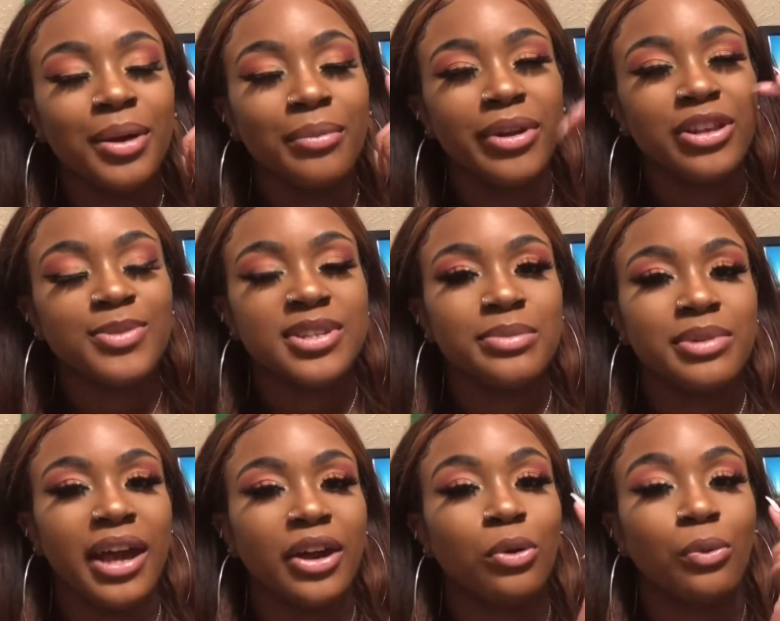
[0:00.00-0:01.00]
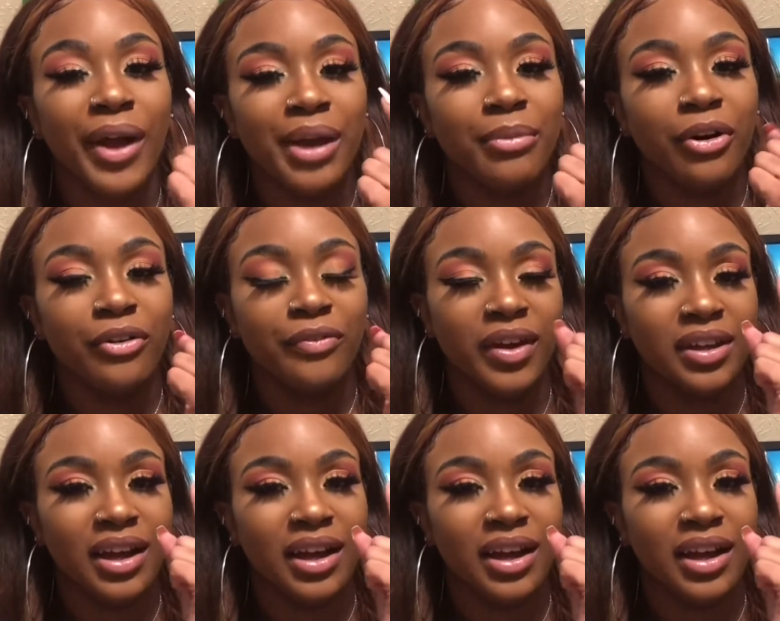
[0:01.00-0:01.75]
But it's supposed to be like a rainbow effect.